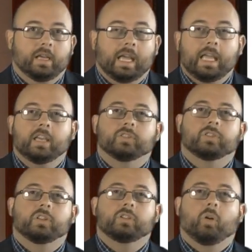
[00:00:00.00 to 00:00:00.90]
He is
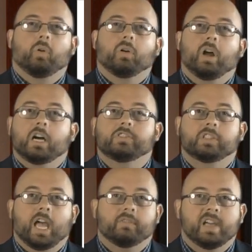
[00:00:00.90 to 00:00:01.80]
the door of
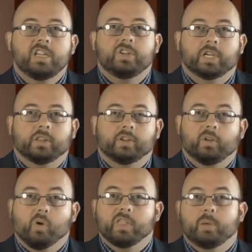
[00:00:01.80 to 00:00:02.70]
salvation, the
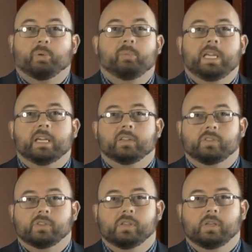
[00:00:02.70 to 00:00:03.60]
door that
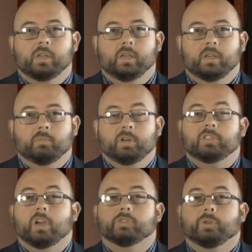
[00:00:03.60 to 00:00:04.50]
permits. But
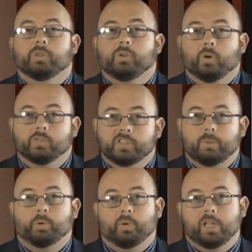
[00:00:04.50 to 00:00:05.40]
He's also the door of
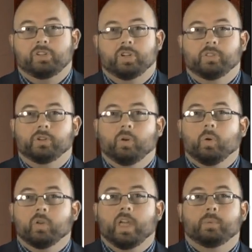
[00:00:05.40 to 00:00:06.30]
separation, the
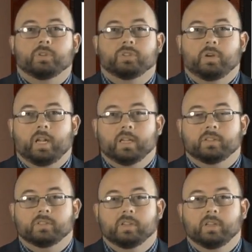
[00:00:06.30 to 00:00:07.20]
door that
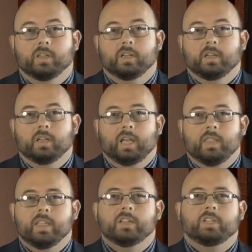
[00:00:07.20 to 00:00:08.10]
restricts.
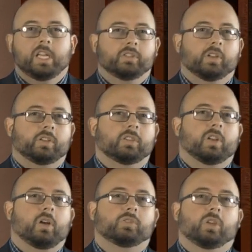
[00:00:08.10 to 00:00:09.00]
And then Jesus is
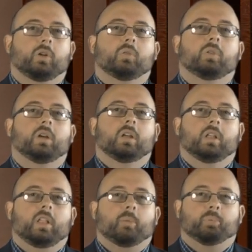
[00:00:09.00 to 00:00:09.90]
also
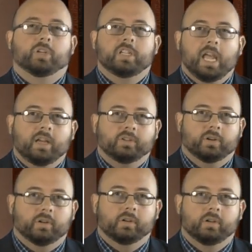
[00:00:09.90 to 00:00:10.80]
a
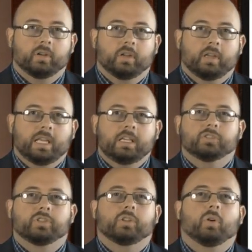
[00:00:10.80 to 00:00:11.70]
protector. He
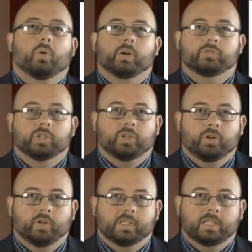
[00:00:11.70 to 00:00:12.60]
is the door of
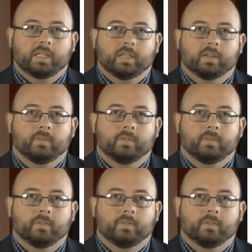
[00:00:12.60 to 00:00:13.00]
security.